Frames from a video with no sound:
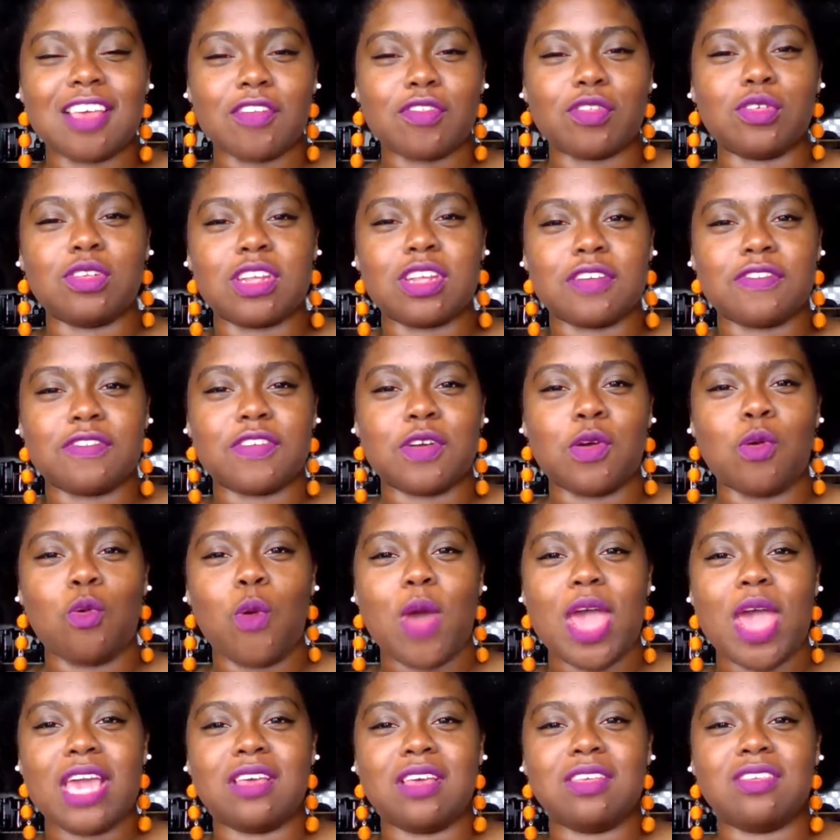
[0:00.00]
different
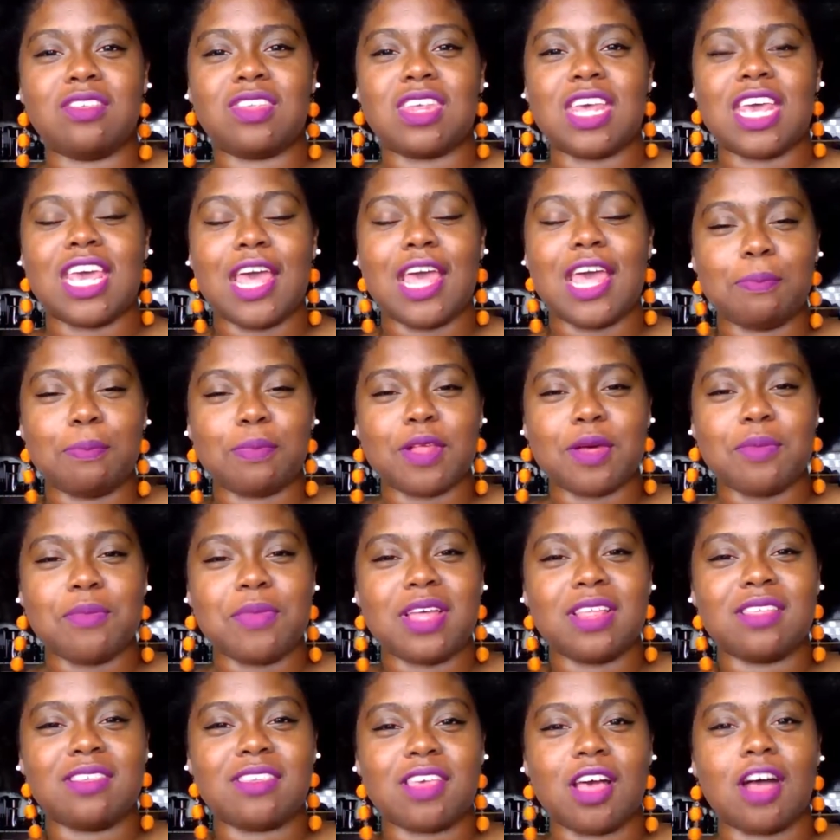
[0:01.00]
ways to
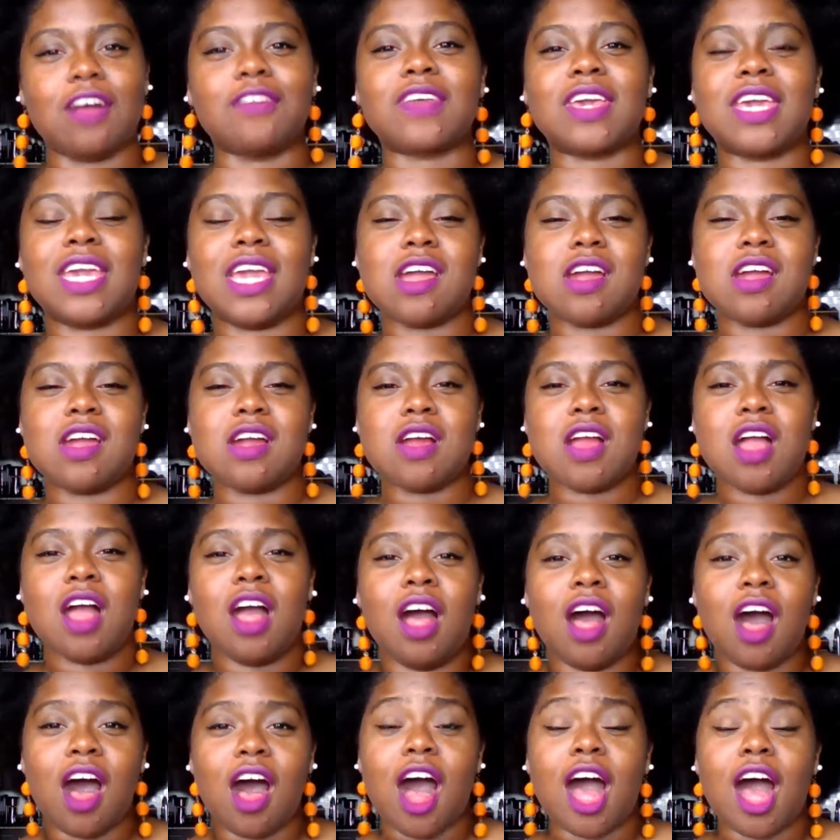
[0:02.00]
implement self care.
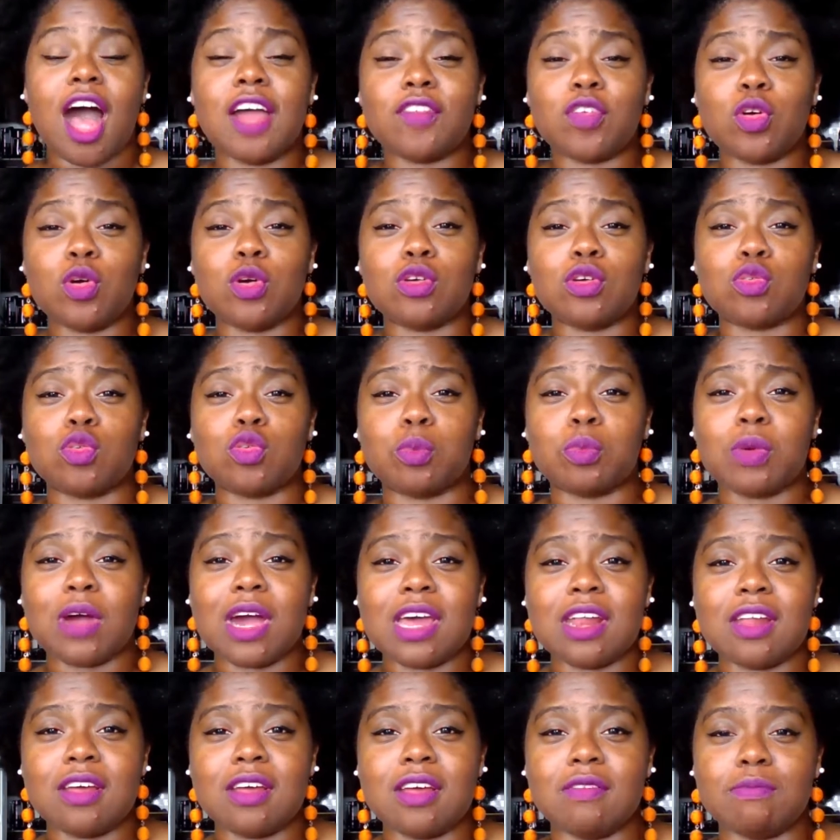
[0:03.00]
I, of course, will
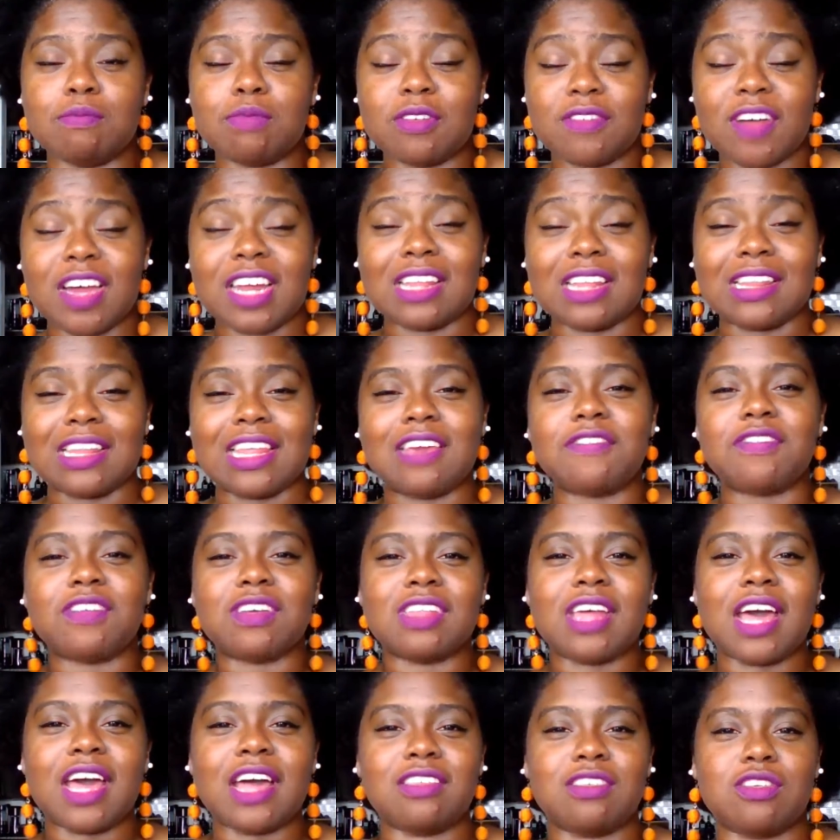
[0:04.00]
provide a link for
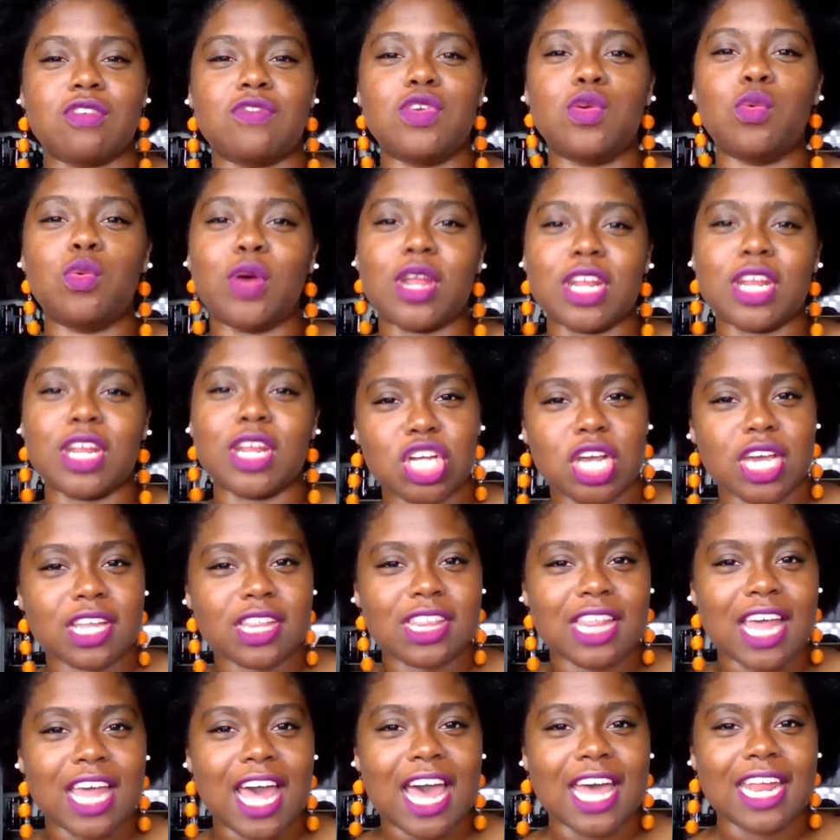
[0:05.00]
that. So if you want to check
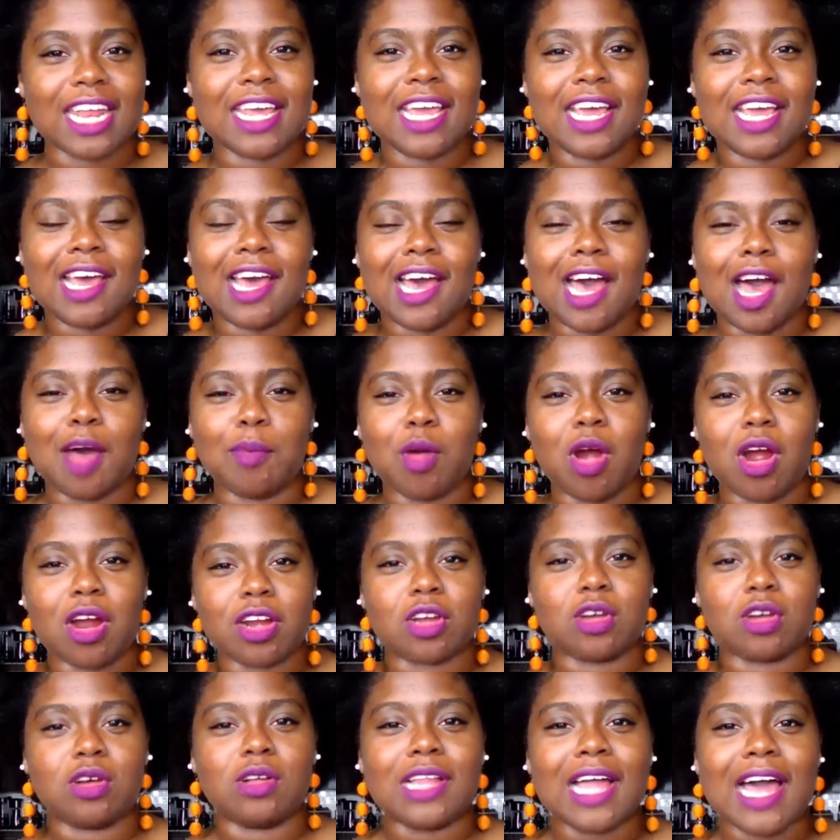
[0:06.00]
that
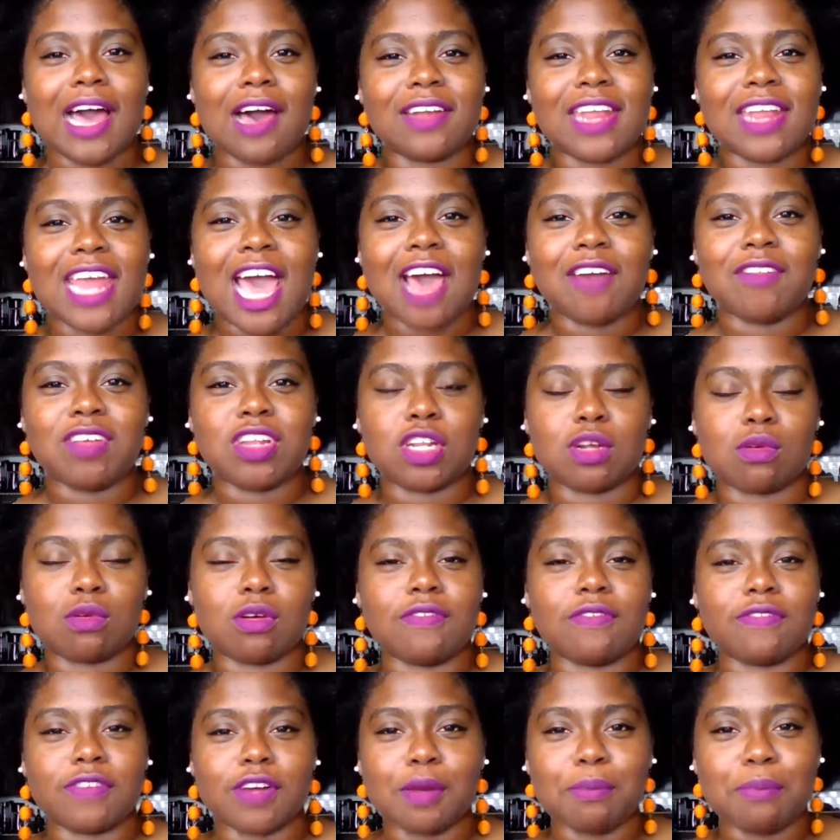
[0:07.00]
article out and have it to
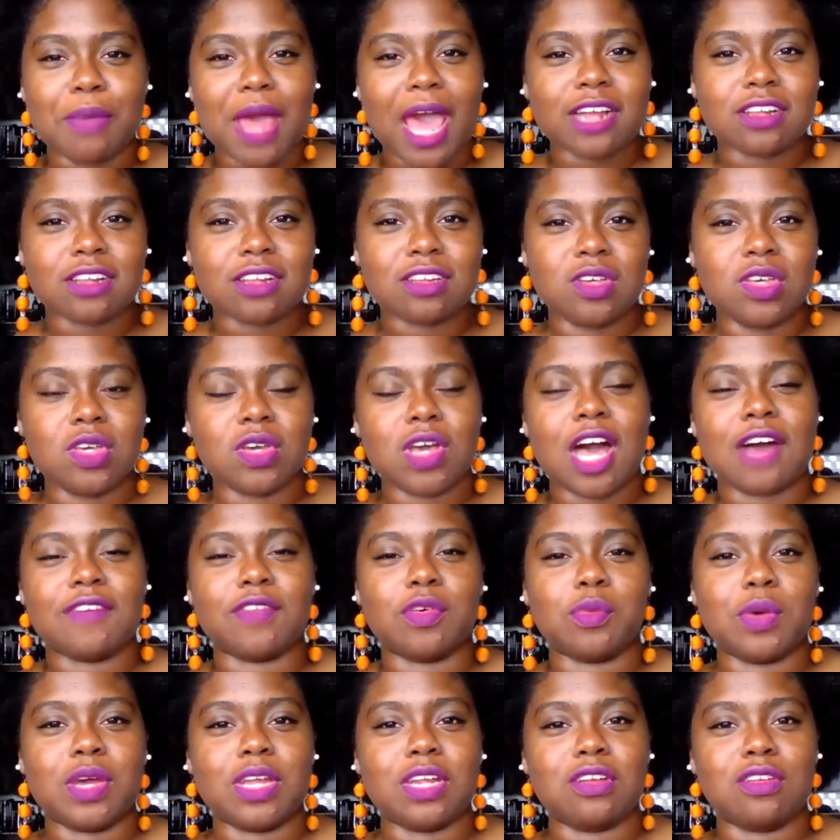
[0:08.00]
refer back to, you'll have a
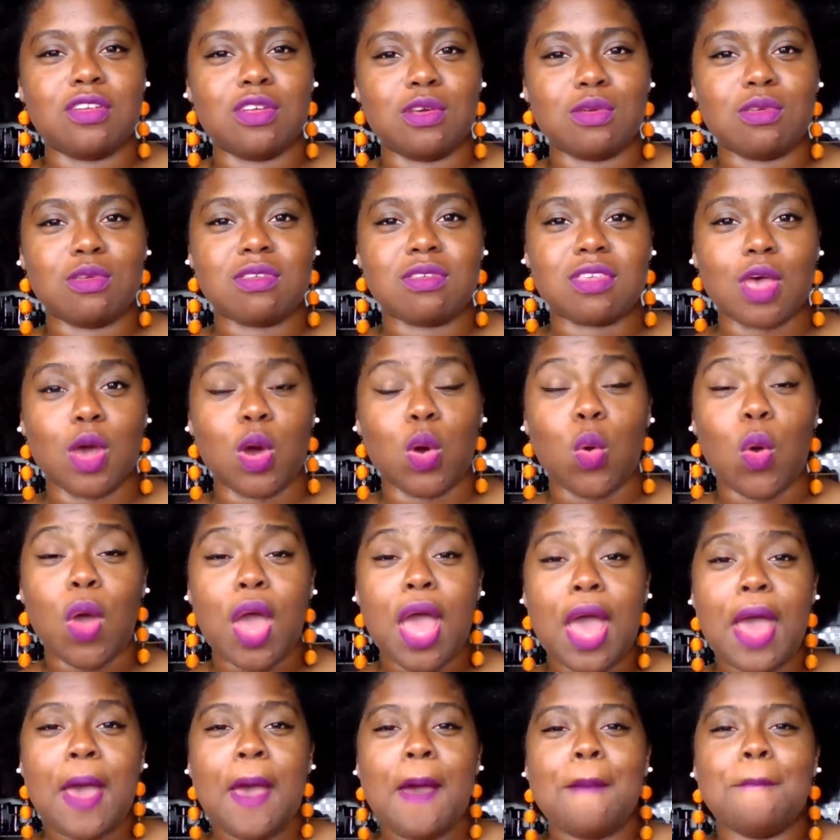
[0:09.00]
way to do so.
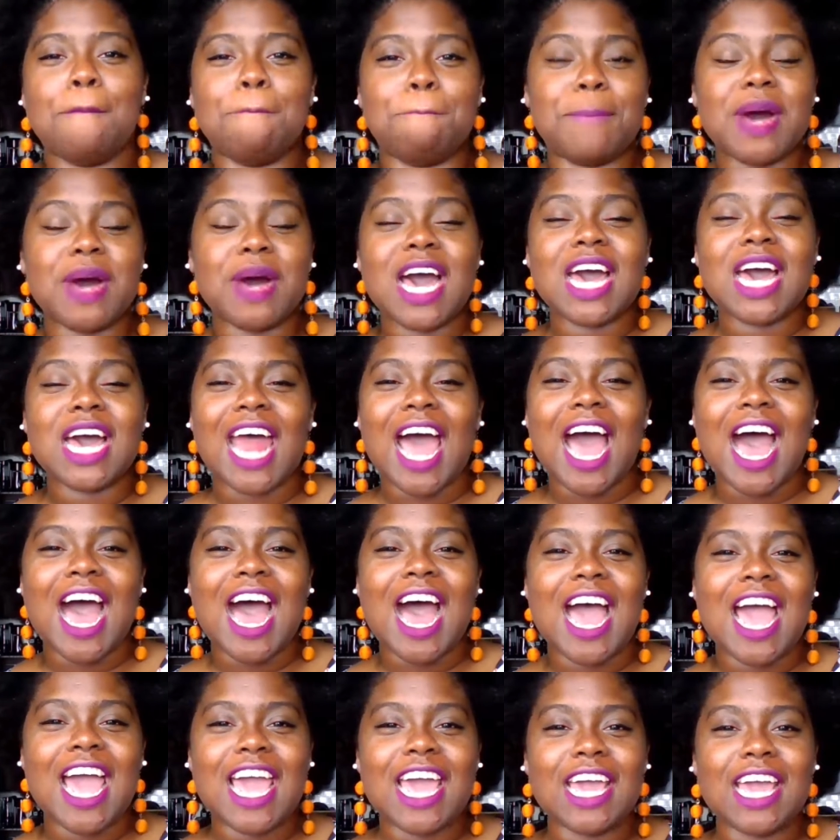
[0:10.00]
But
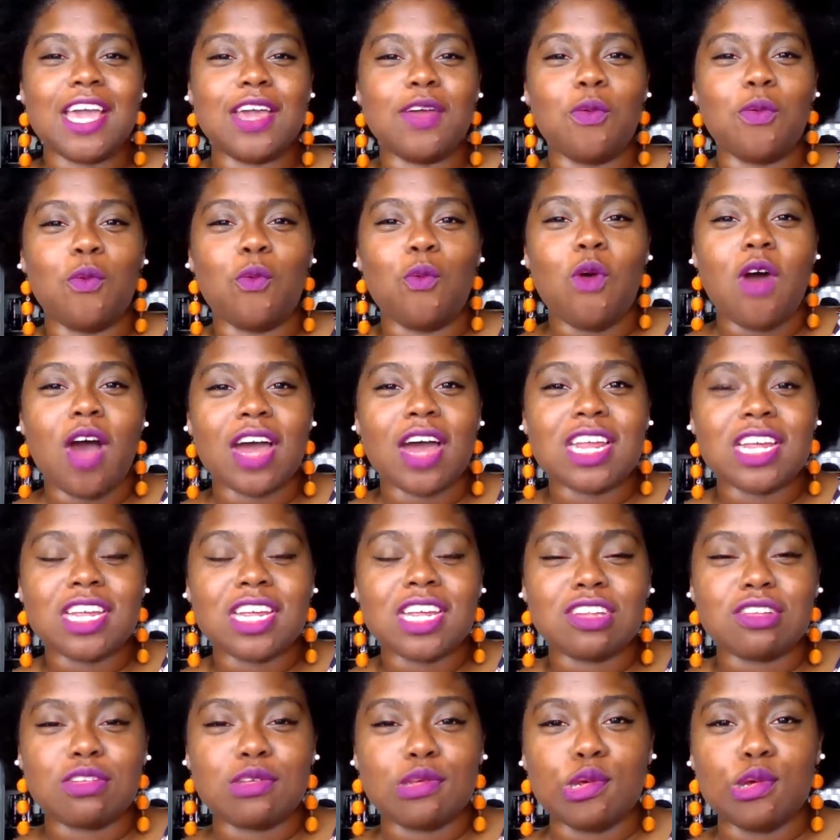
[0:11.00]
I wanted
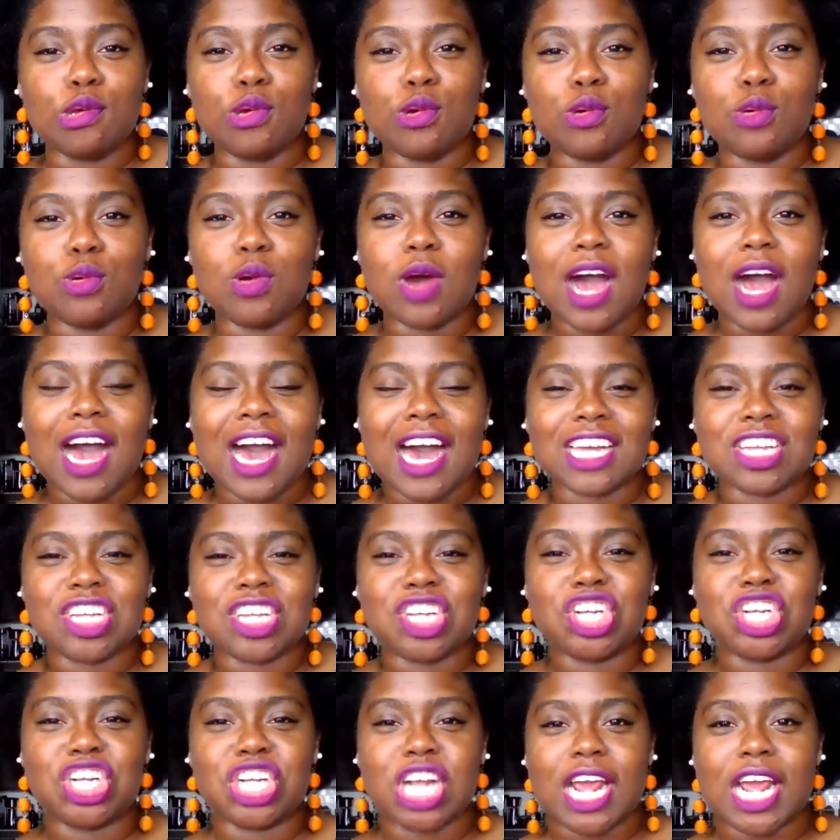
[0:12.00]
to
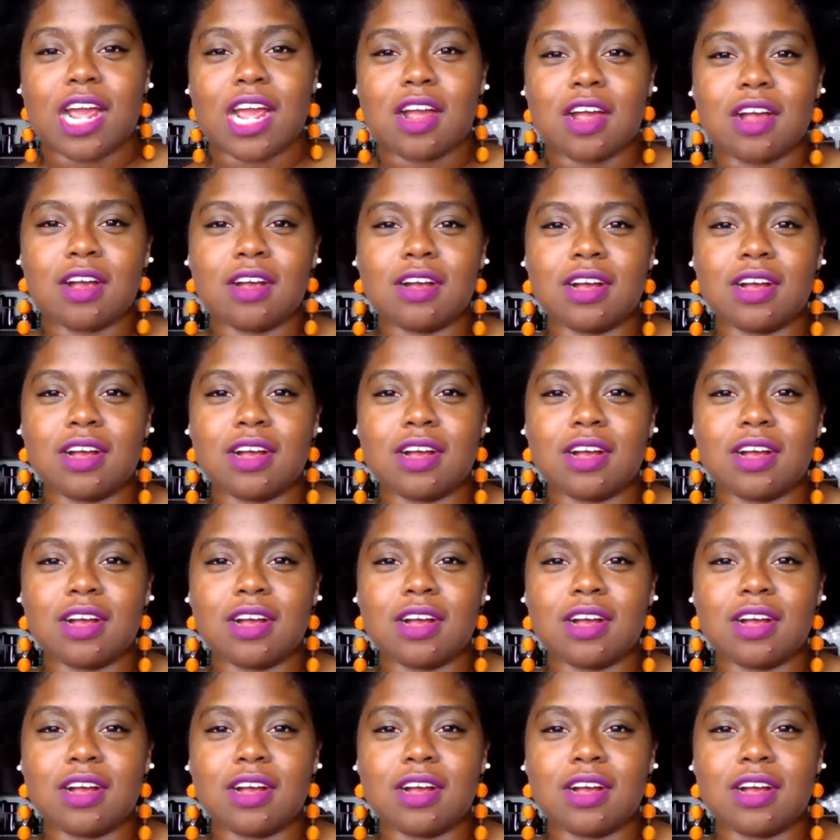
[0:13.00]
share